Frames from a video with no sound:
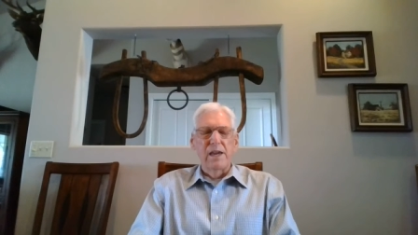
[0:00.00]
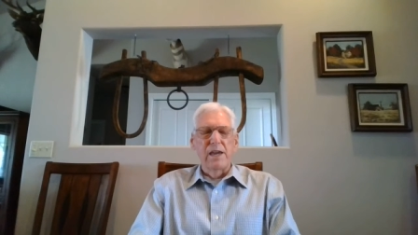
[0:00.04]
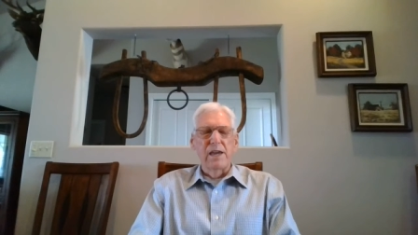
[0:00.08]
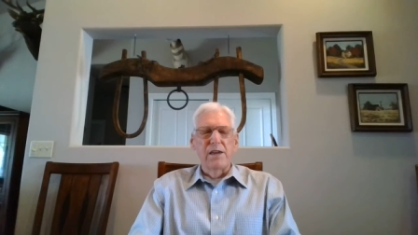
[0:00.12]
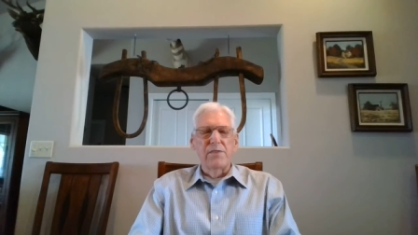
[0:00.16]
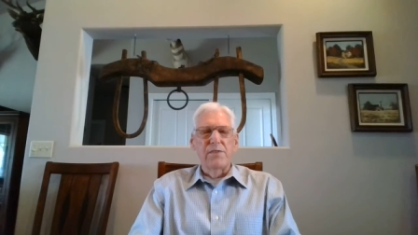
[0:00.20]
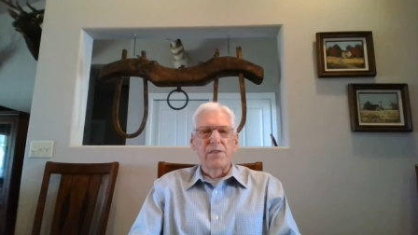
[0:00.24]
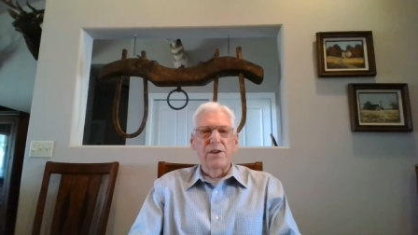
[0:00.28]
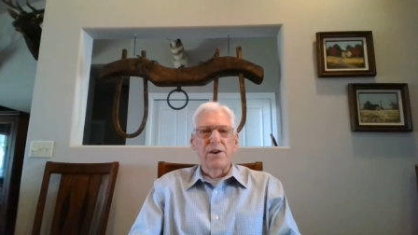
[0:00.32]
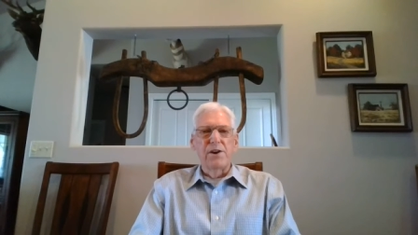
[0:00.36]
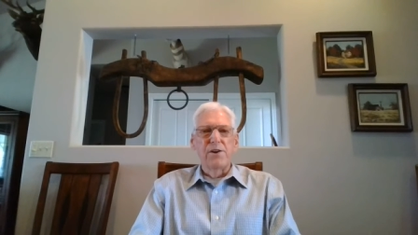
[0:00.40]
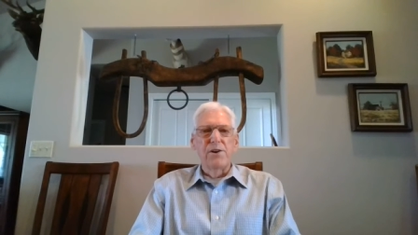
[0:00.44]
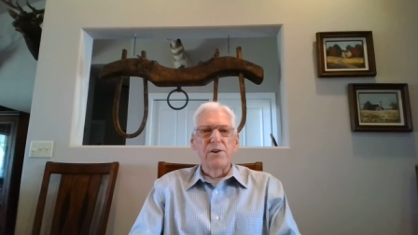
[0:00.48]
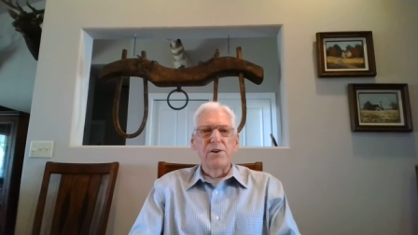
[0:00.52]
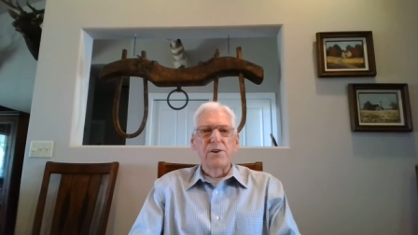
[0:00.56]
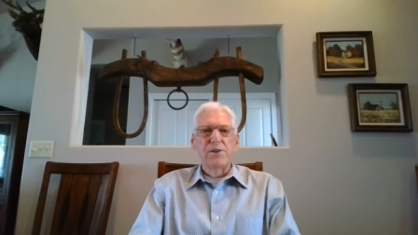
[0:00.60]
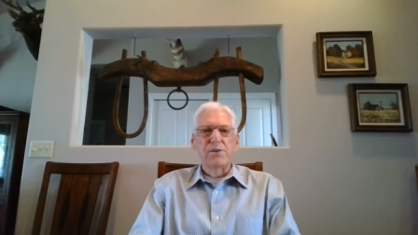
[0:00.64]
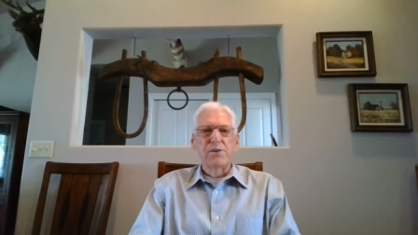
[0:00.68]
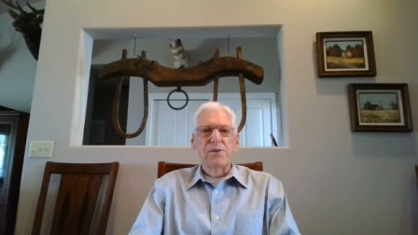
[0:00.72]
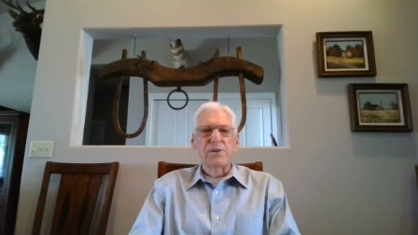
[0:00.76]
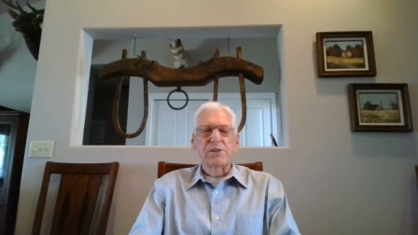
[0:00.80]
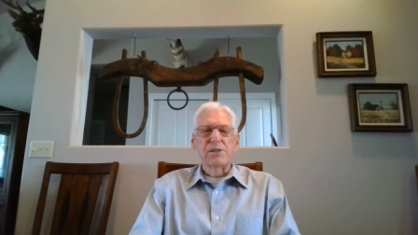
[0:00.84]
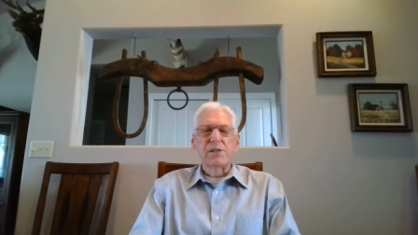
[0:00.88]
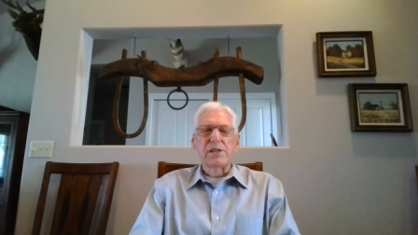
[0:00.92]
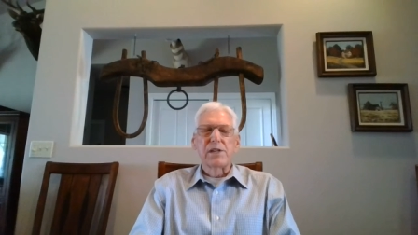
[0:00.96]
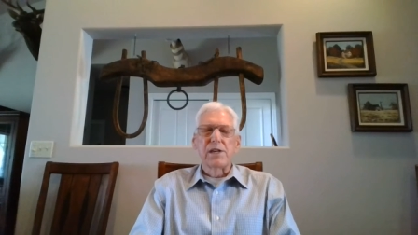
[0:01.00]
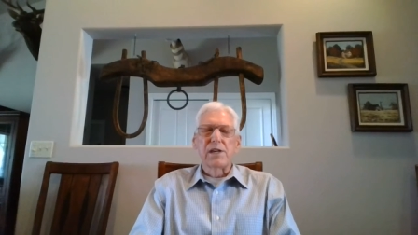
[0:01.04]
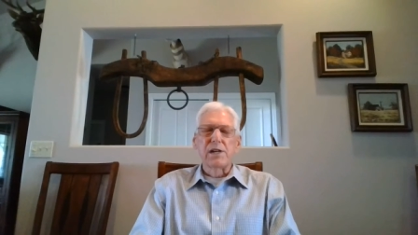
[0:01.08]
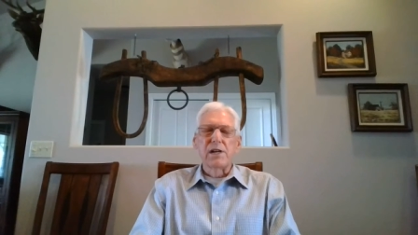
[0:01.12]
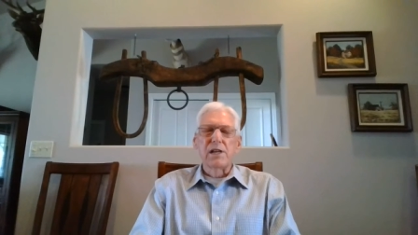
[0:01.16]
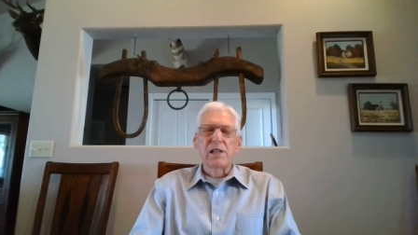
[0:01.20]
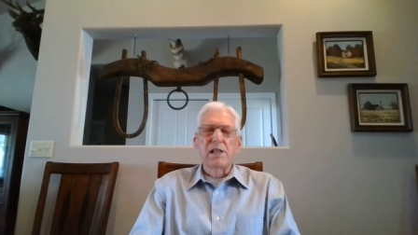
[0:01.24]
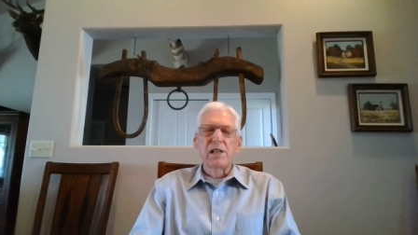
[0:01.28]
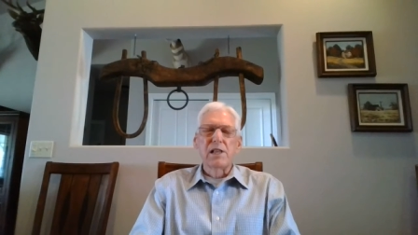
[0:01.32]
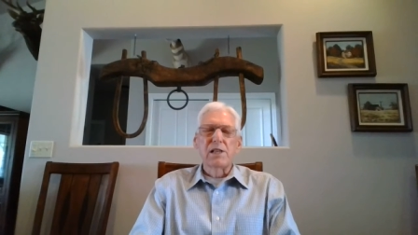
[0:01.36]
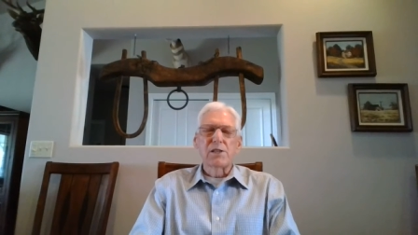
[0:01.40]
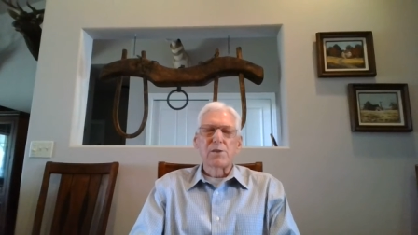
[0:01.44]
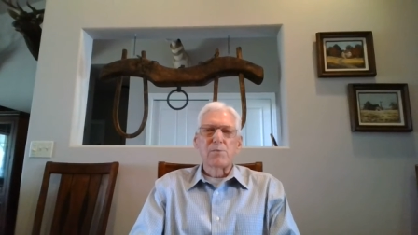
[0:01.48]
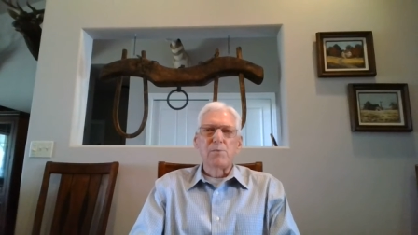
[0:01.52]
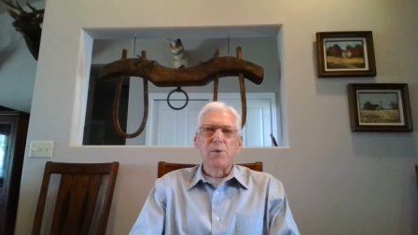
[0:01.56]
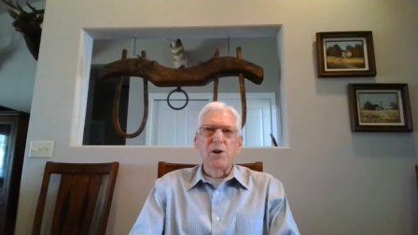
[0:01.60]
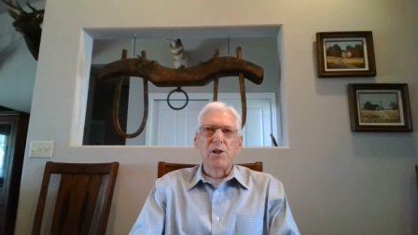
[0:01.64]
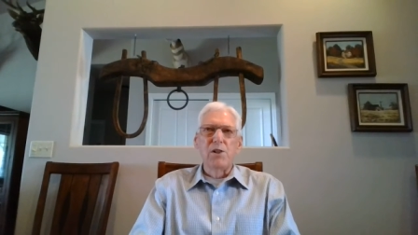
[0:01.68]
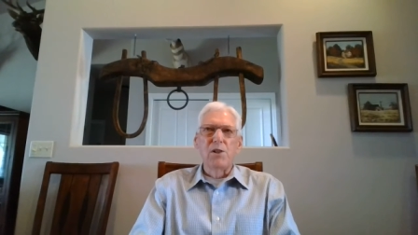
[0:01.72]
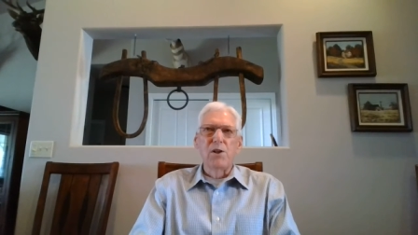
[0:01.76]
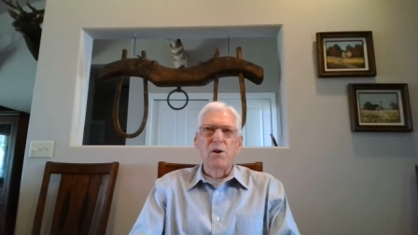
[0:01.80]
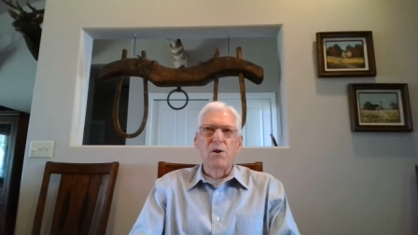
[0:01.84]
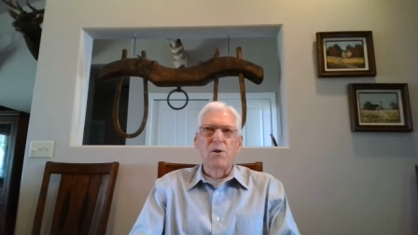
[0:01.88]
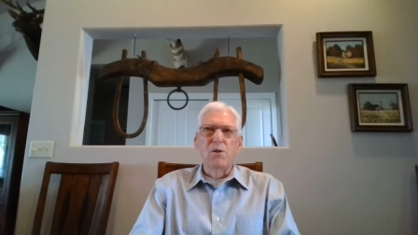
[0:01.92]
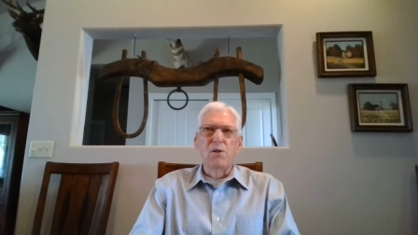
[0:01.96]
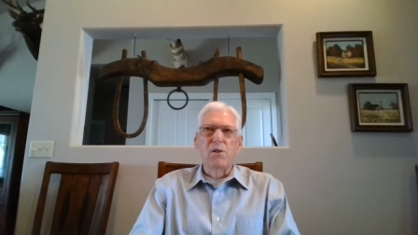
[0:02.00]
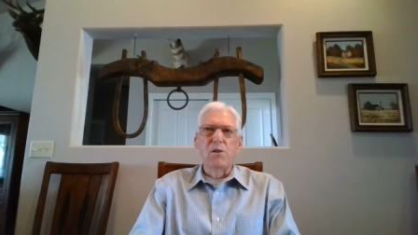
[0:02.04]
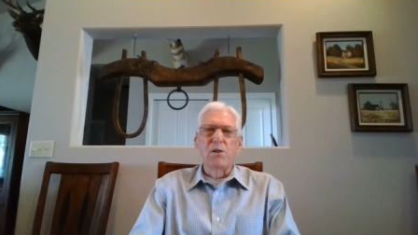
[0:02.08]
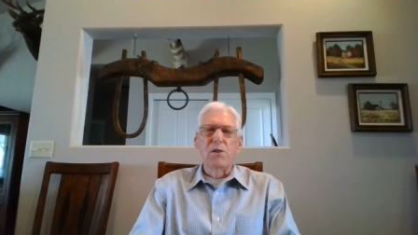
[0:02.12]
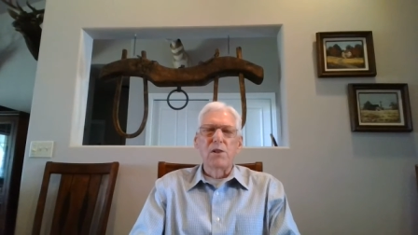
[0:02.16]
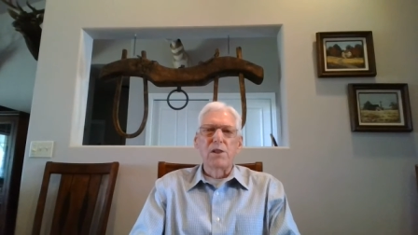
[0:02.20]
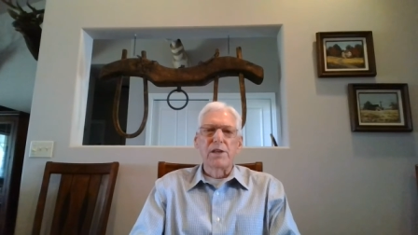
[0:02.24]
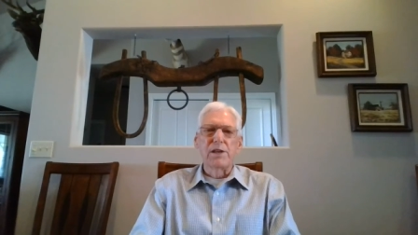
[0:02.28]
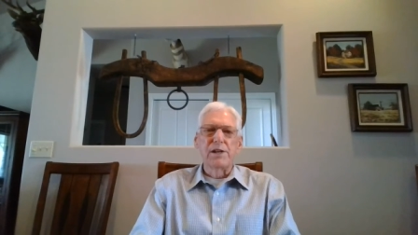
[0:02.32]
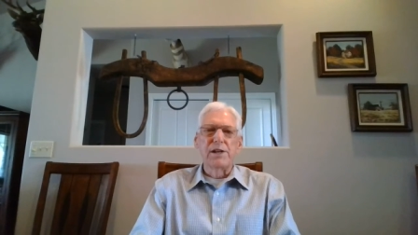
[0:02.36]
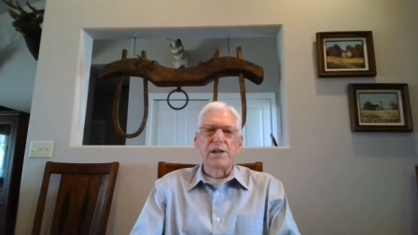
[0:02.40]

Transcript: And there you can see a little small hole